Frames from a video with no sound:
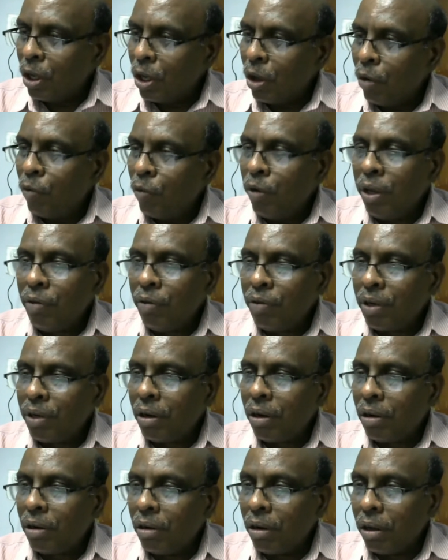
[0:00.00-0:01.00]
we were
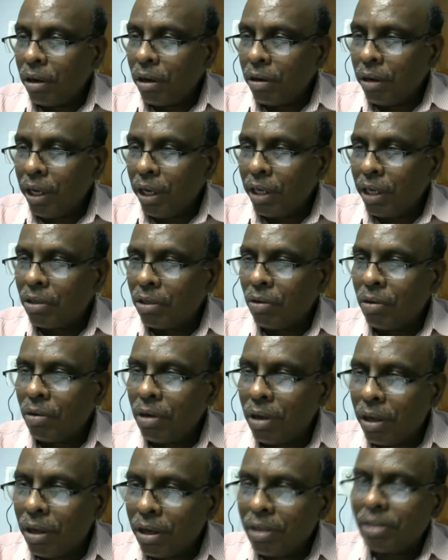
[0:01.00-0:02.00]
learning to
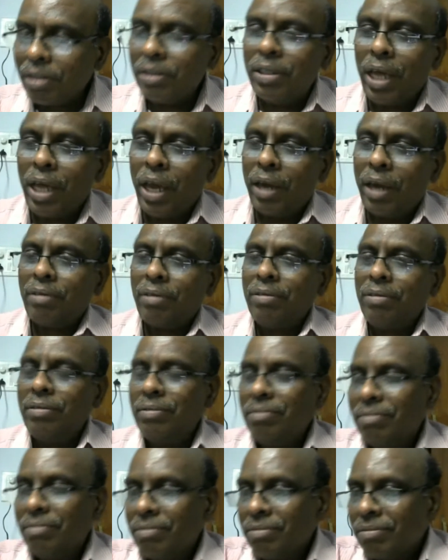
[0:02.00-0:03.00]
learn there.
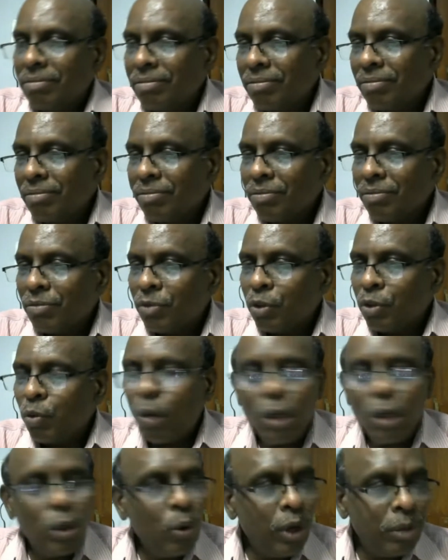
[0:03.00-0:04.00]

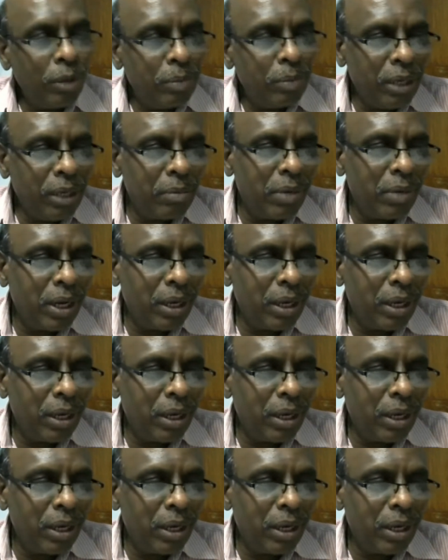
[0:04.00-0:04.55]
What do I mean by